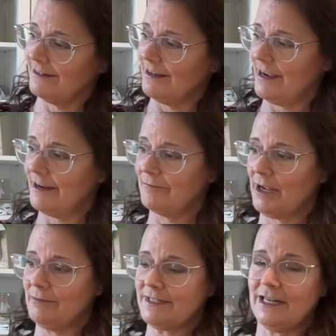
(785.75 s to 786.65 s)

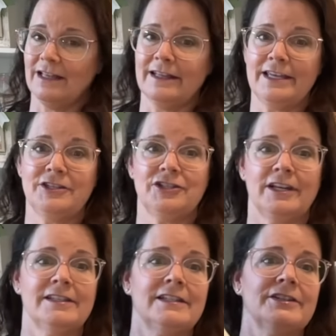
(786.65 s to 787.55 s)
it's not laced yet,
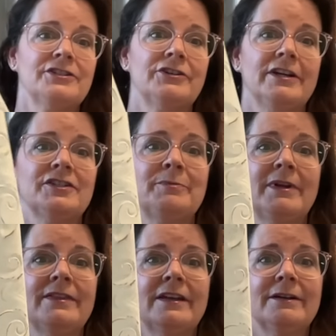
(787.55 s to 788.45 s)
it's not stretched, but I
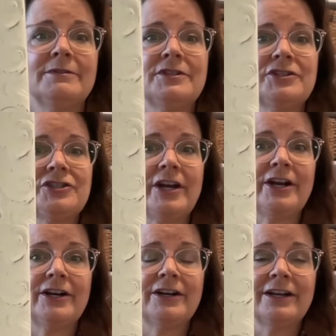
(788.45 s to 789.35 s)
thought I would just
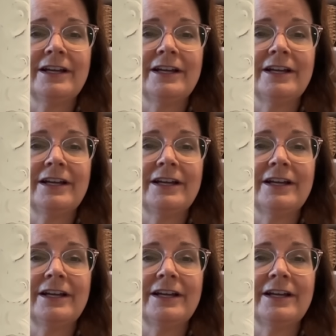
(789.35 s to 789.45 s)
share.